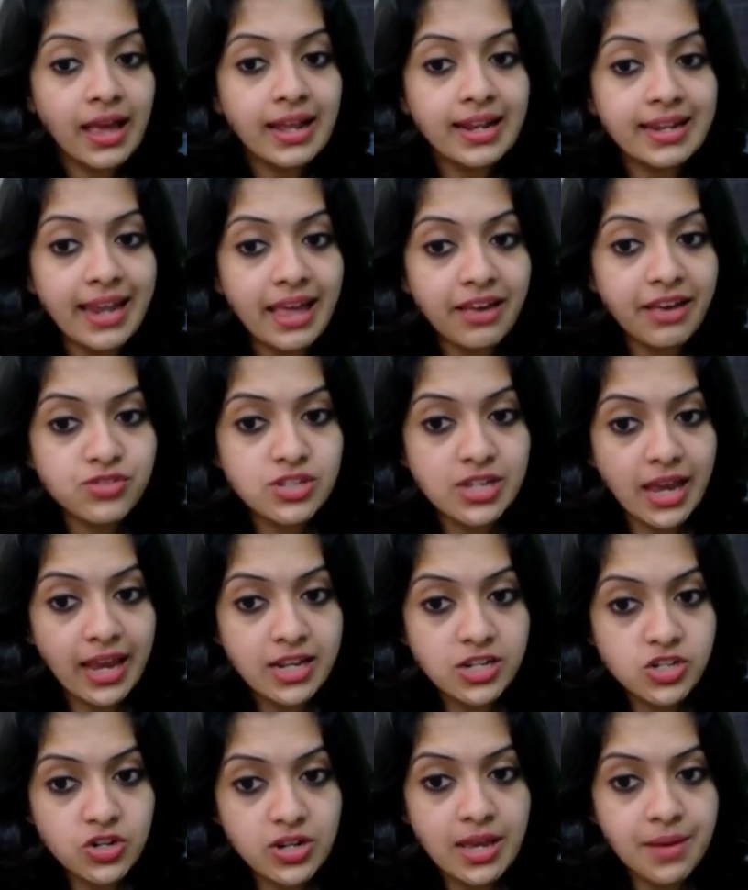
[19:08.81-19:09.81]
left
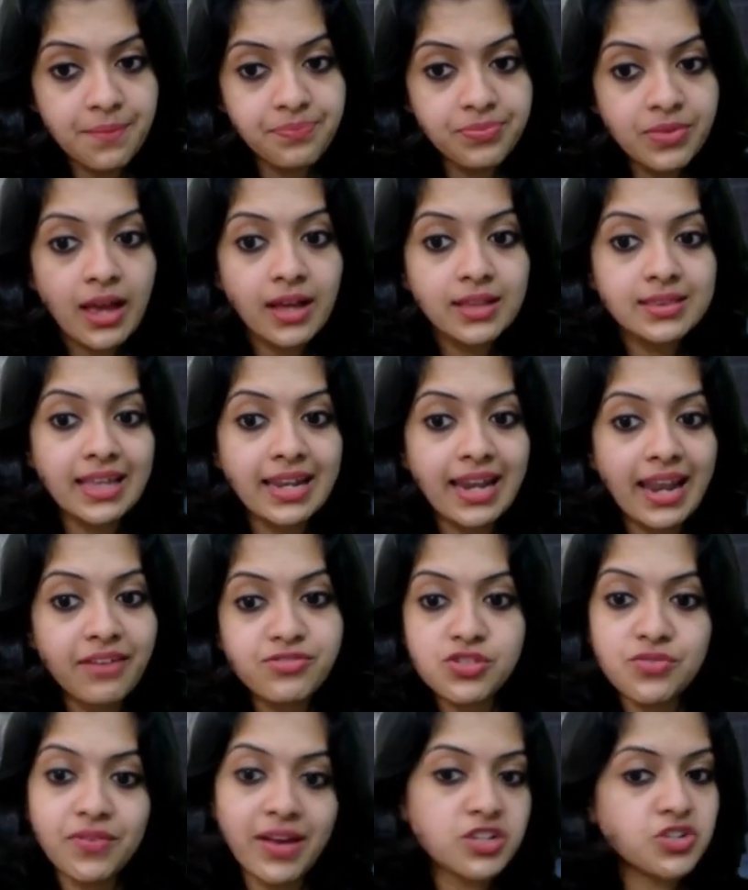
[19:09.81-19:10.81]
atrium, the
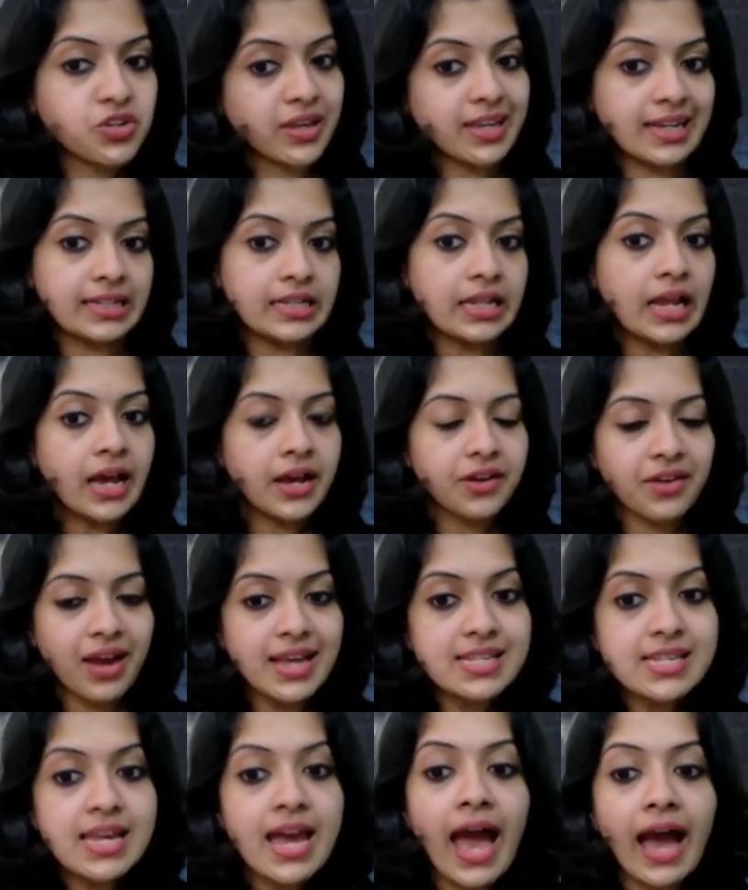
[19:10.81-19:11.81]
left ventricle,
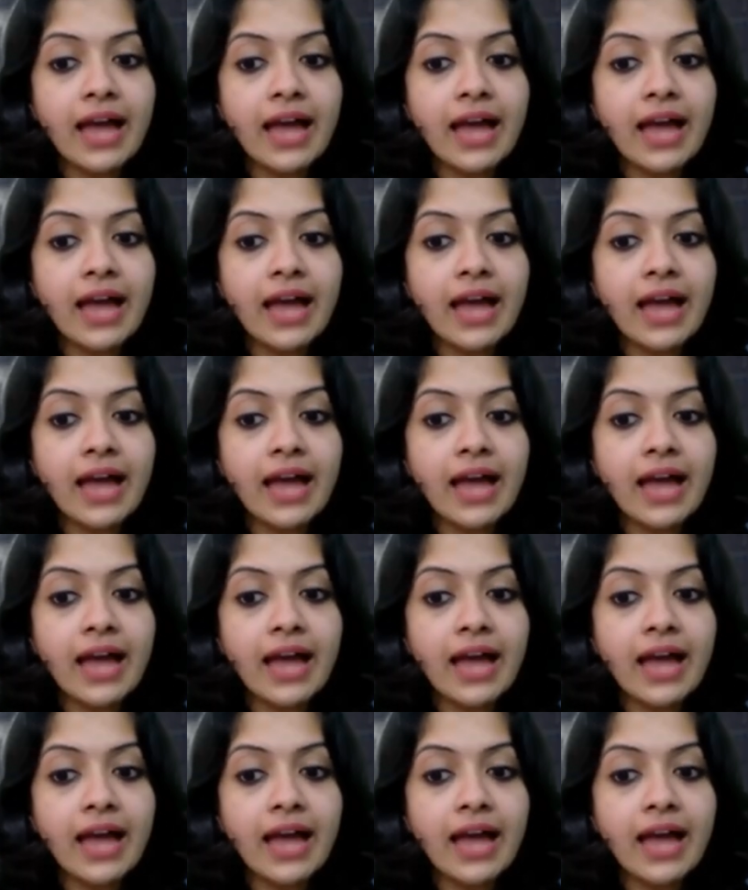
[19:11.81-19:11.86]
right?